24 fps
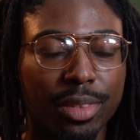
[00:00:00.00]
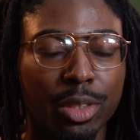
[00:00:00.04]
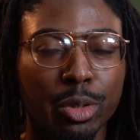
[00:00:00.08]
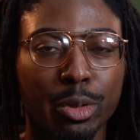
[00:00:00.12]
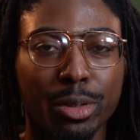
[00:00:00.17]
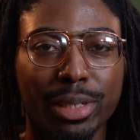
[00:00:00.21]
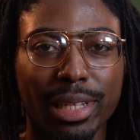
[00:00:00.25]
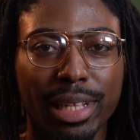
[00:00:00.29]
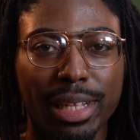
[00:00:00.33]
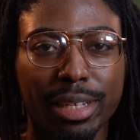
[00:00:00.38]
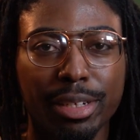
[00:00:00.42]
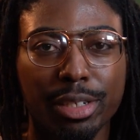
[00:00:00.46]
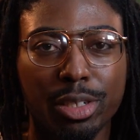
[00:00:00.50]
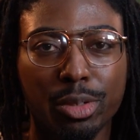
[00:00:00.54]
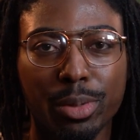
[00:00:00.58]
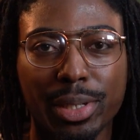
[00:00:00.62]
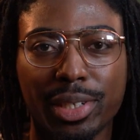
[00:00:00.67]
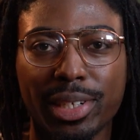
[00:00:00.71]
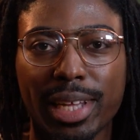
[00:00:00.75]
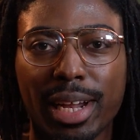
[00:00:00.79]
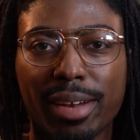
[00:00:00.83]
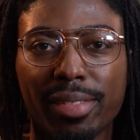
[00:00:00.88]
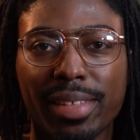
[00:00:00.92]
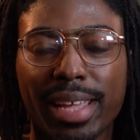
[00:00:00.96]
tools that let you
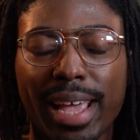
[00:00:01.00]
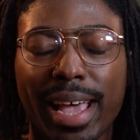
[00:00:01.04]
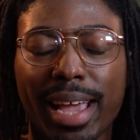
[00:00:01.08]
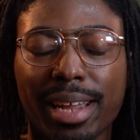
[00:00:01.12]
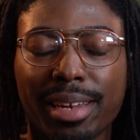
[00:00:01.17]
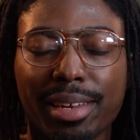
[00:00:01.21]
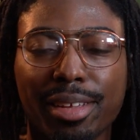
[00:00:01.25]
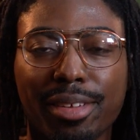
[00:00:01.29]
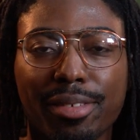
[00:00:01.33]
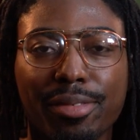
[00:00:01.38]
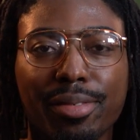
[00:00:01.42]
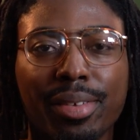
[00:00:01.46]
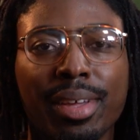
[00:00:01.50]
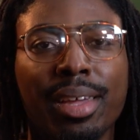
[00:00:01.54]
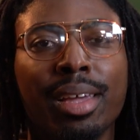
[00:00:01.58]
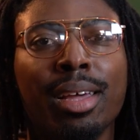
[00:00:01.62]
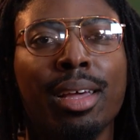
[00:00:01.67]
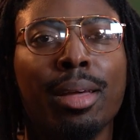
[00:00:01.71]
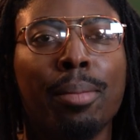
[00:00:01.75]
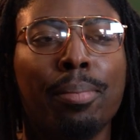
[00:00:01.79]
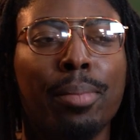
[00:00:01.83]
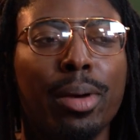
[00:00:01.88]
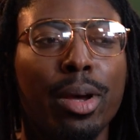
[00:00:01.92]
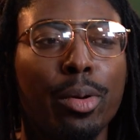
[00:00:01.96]
switch out the active.
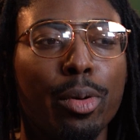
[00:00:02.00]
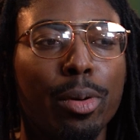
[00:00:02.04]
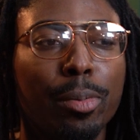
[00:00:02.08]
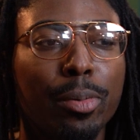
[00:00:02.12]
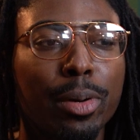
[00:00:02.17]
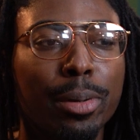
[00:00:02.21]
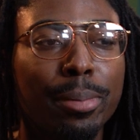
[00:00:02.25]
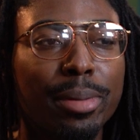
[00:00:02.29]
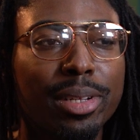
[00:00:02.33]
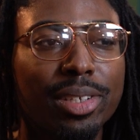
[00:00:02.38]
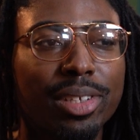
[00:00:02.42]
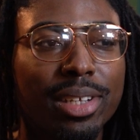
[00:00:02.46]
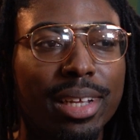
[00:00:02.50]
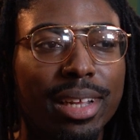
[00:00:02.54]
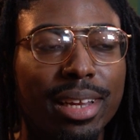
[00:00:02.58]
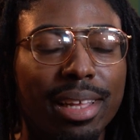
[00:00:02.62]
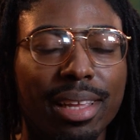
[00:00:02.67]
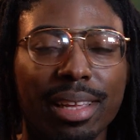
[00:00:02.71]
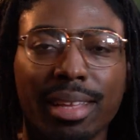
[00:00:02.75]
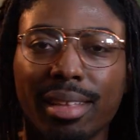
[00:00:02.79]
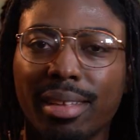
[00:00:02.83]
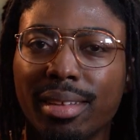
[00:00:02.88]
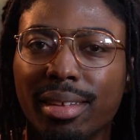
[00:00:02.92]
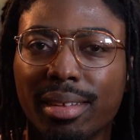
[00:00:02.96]
But we're pretty much
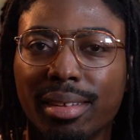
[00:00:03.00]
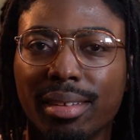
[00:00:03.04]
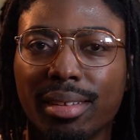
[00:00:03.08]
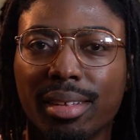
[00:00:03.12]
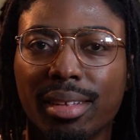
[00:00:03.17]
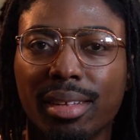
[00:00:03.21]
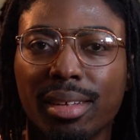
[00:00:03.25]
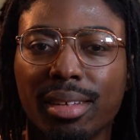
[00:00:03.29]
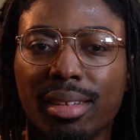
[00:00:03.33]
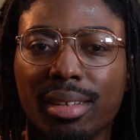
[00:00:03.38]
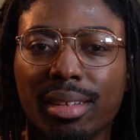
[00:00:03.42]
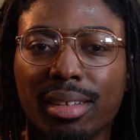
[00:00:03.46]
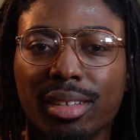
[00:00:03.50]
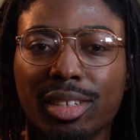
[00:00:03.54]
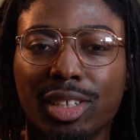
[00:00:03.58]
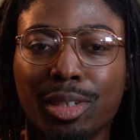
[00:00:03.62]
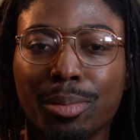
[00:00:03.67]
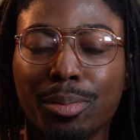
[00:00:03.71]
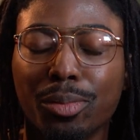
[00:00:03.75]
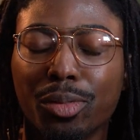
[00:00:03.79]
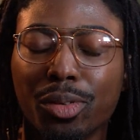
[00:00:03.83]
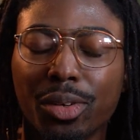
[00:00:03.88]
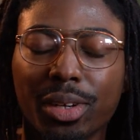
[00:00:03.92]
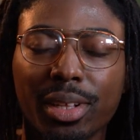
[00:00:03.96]
getting
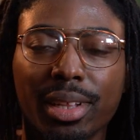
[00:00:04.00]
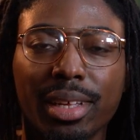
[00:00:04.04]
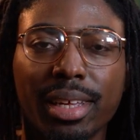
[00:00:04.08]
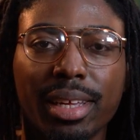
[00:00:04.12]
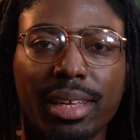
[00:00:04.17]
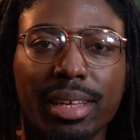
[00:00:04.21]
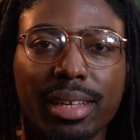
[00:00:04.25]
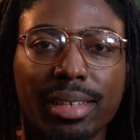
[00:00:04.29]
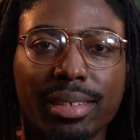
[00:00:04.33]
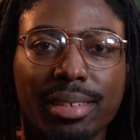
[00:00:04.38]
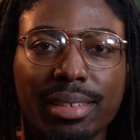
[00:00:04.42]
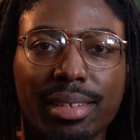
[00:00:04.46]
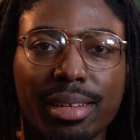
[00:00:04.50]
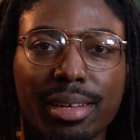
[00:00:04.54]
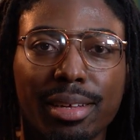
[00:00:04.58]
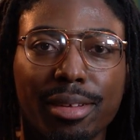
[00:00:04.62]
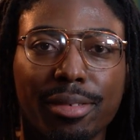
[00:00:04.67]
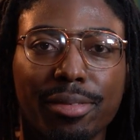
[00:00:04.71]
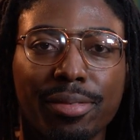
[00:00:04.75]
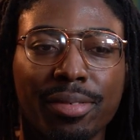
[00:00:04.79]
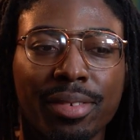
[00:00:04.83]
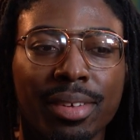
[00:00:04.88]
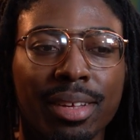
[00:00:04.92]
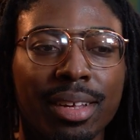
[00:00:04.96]
some really good
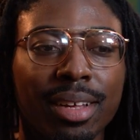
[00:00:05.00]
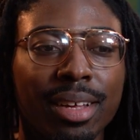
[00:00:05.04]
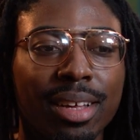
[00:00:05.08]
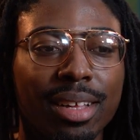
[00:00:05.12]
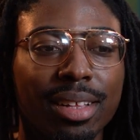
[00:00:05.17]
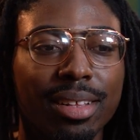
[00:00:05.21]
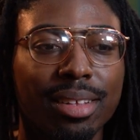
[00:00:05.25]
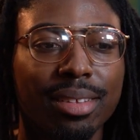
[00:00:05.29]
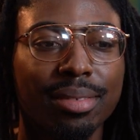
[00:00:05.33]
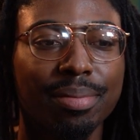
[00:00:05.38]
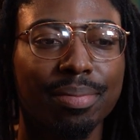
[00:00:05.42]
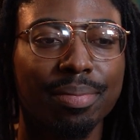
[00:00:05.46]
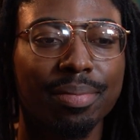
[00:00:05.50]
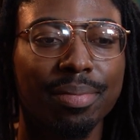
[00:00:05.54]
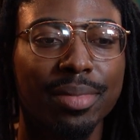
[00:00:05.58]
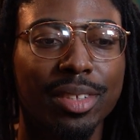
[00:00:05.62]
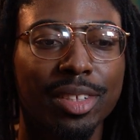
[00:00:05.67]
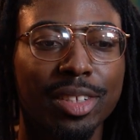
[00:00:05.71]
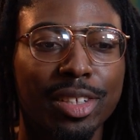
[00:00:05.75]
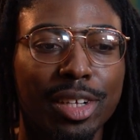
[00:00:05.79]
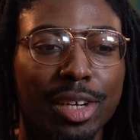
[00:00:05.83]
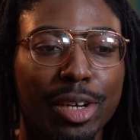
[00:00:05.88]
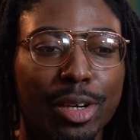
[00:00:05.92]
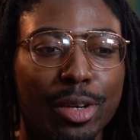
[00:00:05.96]
stuff.
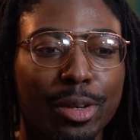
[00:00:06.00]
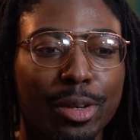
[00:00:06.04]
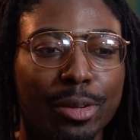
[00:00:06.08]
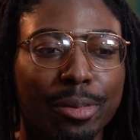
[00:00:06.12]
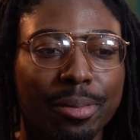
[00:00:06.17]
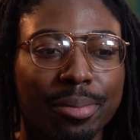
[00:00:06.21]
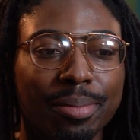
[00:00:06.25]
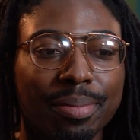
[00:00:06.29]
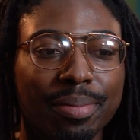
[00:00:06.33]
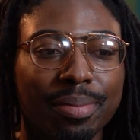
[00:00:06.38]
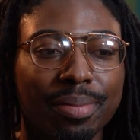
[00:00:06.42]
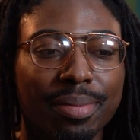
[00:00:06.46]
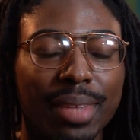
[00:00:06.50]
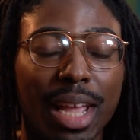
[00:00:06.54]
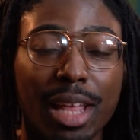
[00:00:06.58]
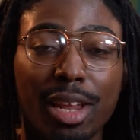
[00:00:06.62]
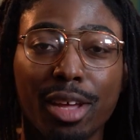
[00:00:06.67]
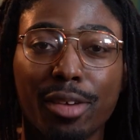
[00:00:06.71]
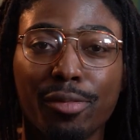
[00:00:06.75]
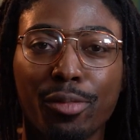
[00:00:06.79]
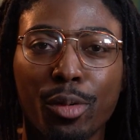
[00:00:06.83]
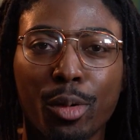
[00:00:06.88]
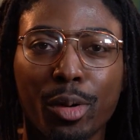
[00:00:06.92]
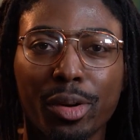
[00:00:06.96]
So I
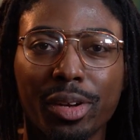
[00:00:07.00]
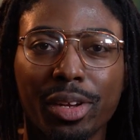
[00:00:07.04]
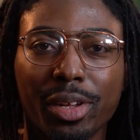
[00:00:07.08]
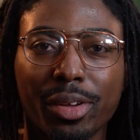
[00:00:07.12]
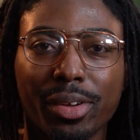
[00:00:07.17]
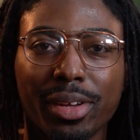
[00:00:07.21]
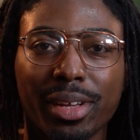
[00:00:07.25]
look forward to